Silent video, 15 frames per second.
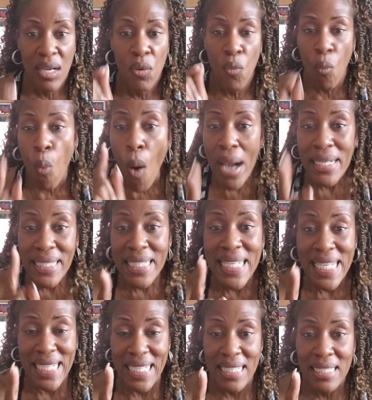one
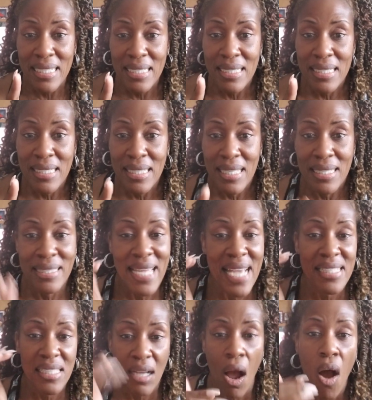link
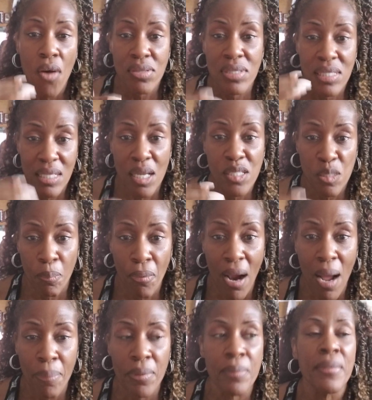that's causing us a
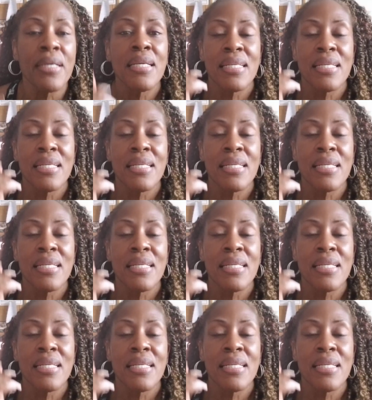problem,